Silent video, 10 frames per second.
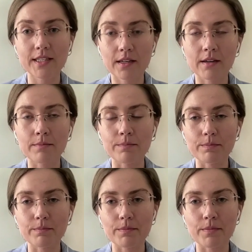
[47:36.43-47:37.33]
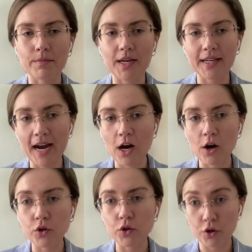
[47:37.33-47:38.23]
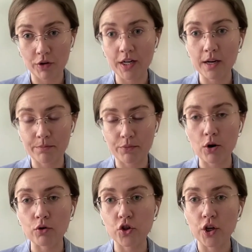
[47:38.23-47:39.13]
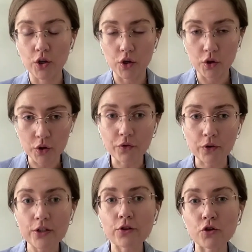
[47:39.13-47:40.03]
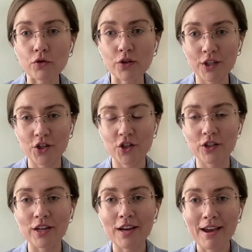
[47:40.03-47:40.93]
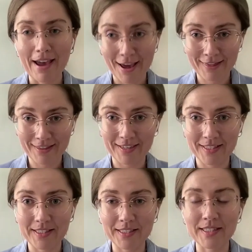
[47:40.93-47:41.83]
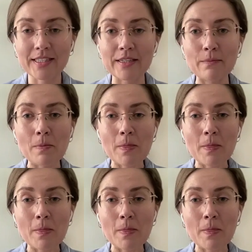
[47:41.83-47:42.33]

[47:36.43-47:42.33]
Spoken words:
in how Ukraine approached universal jurisdiction and the ICC,